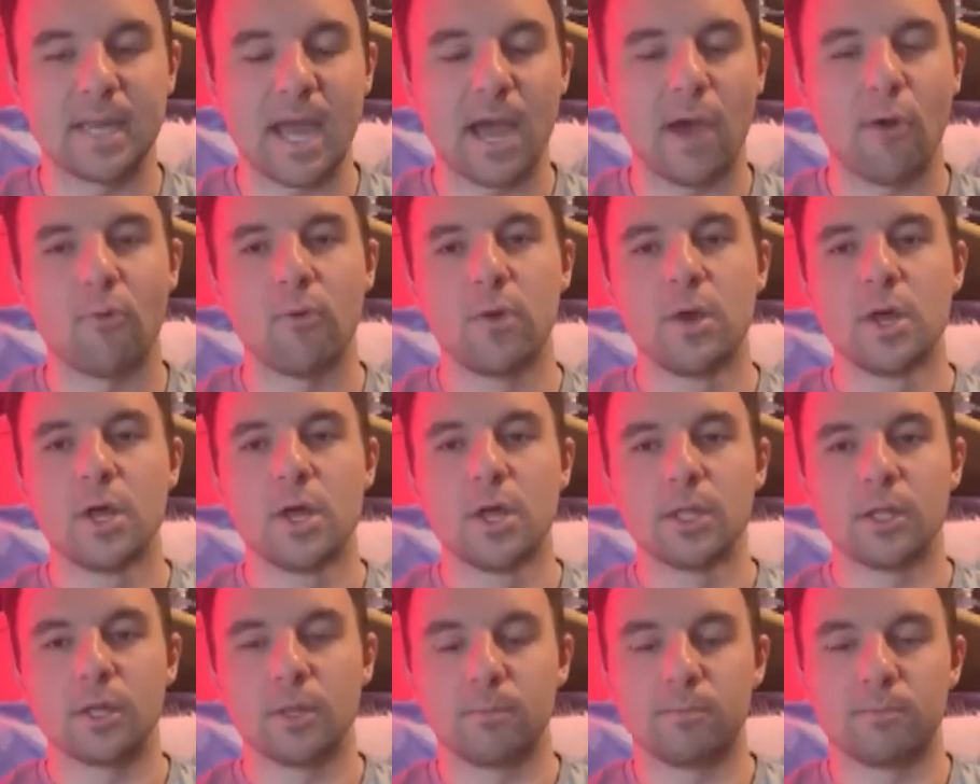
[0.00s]
Now,
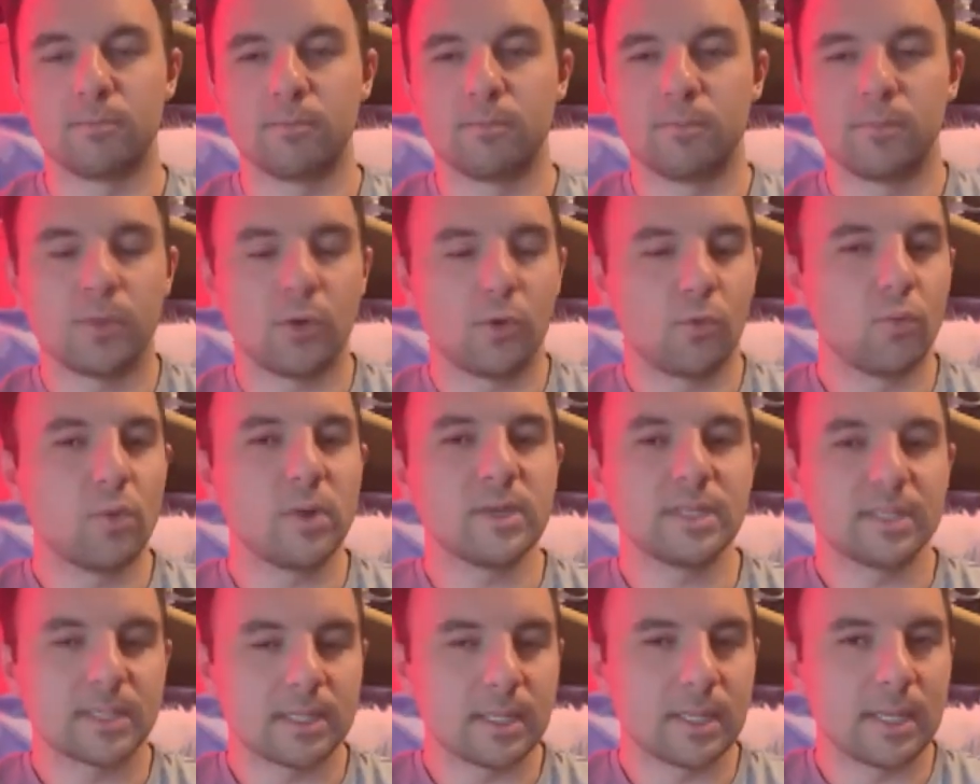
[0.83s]
the there
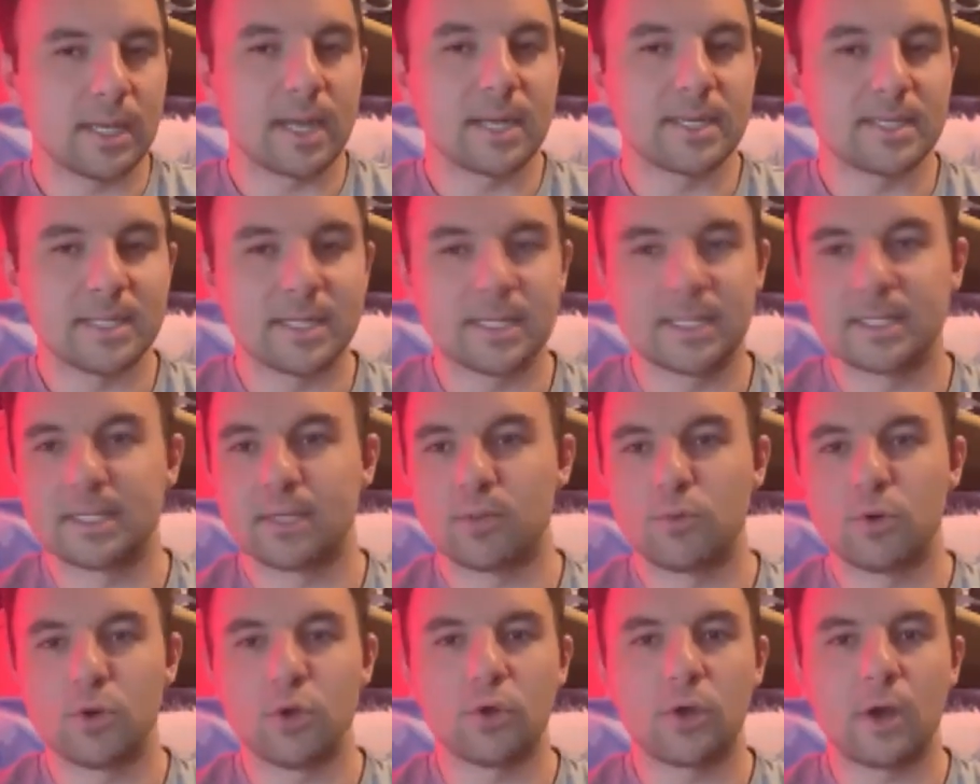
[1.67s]
was, like I said,
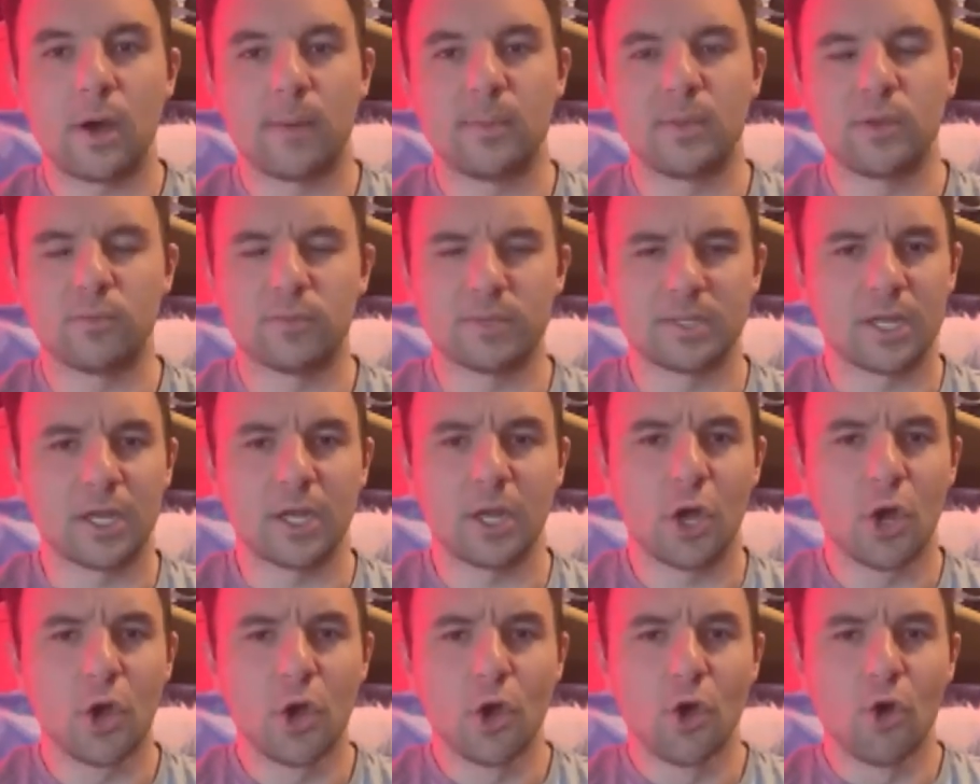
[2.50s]
someone who commented and was
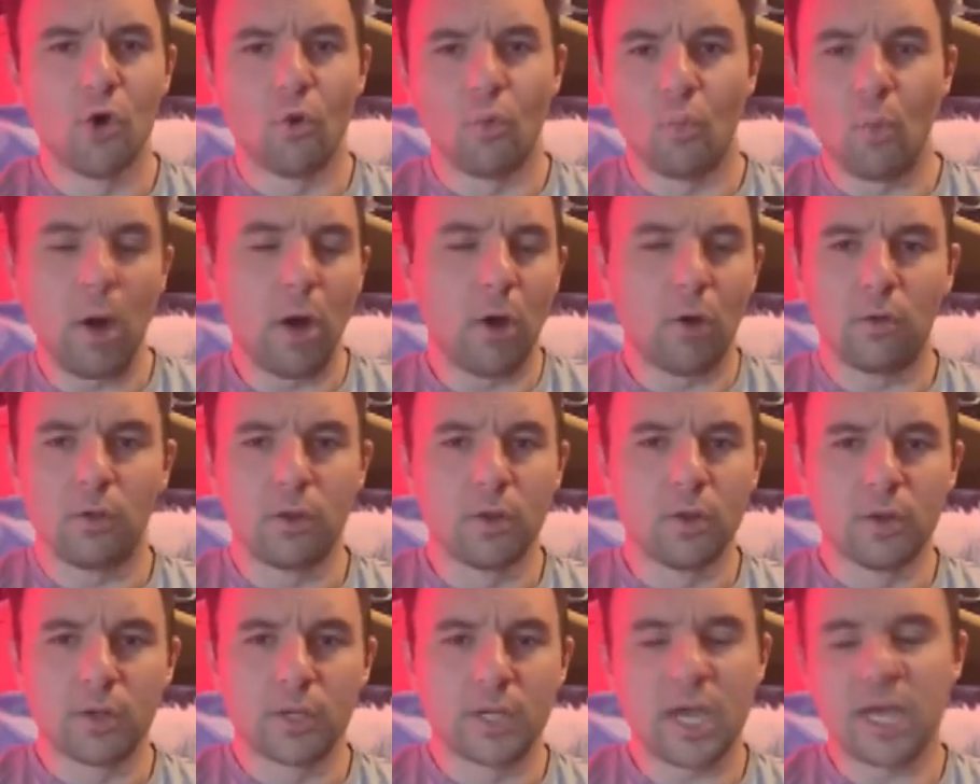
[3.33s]
like,
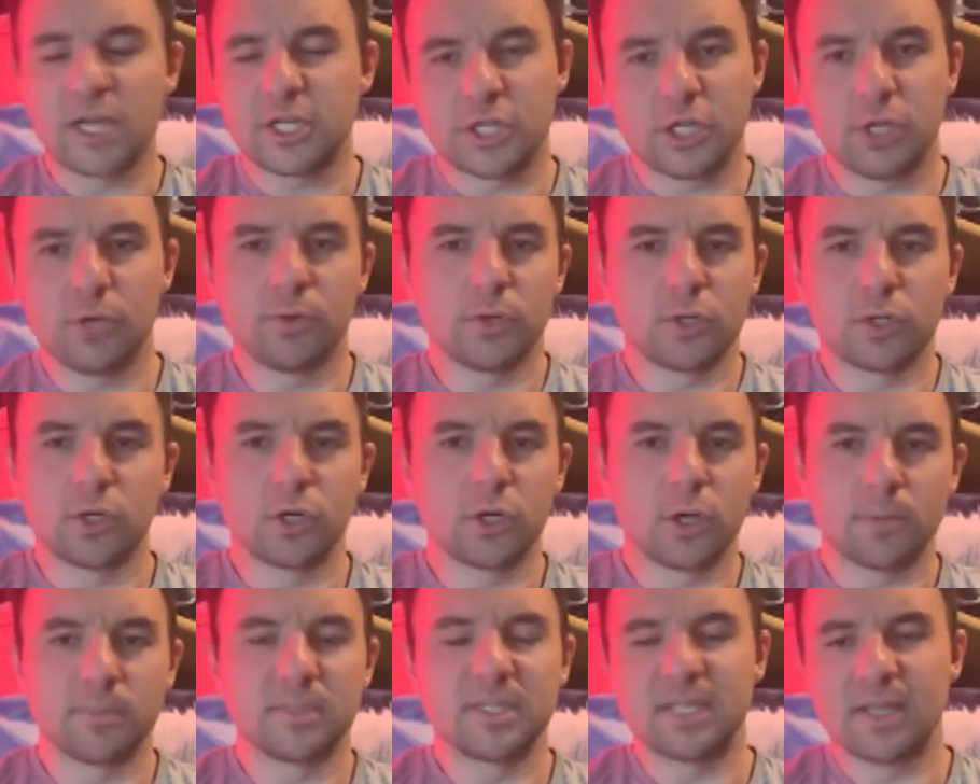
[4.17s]
well, Kashtira
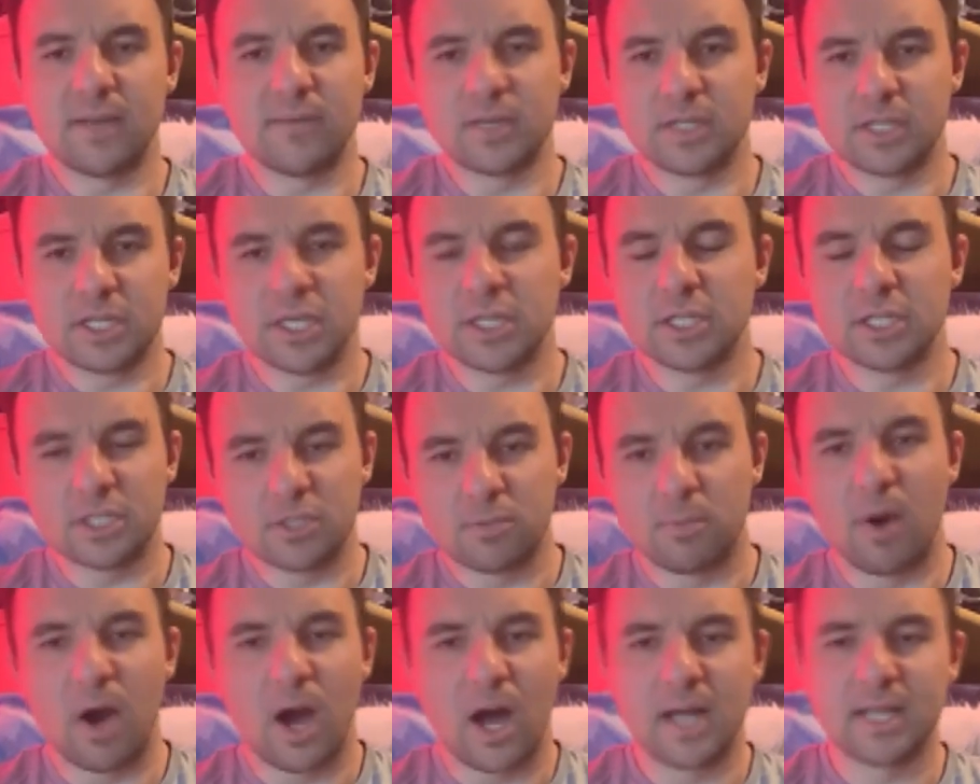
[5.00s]
took up 17
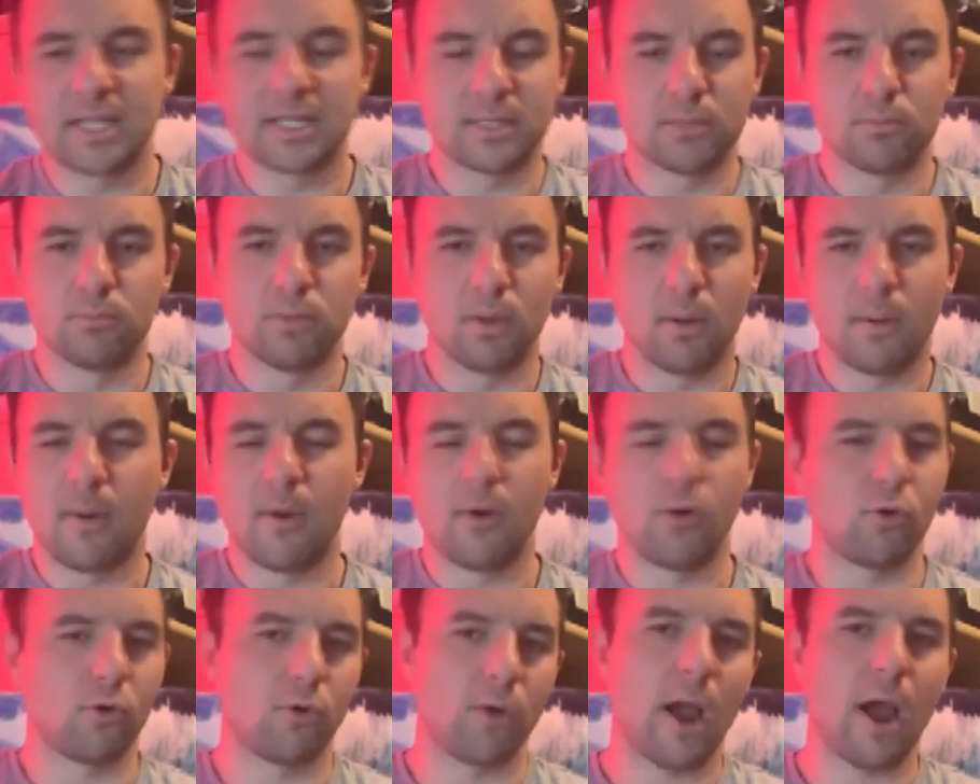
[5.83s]
spots and blah,
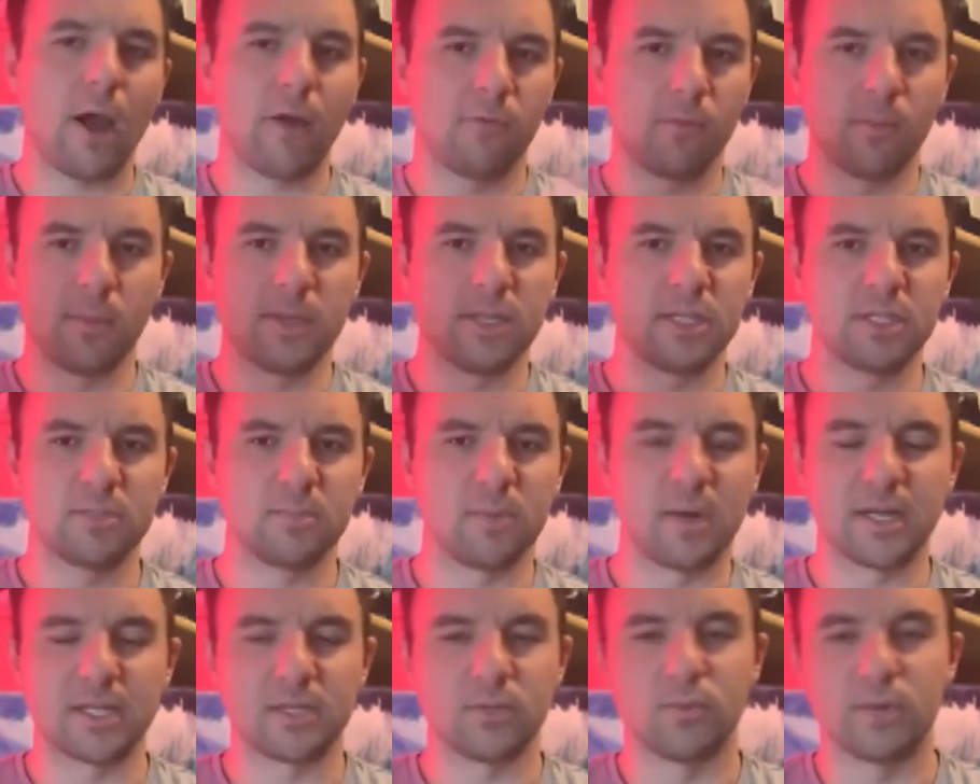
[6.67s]
blah, or however many
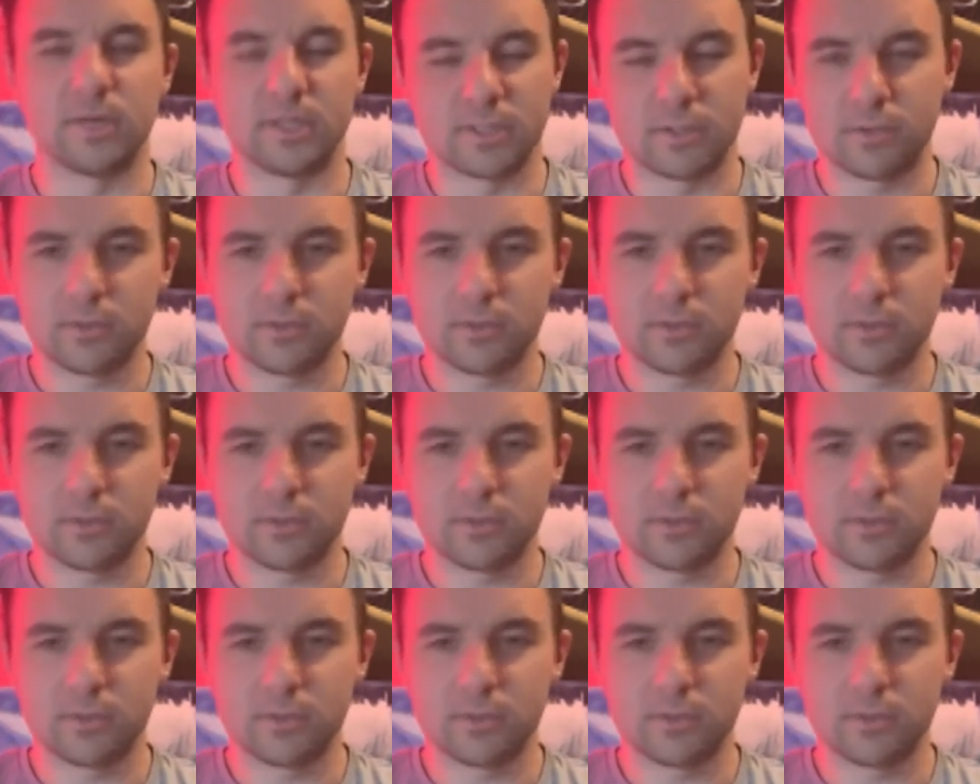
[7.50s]
spots it was.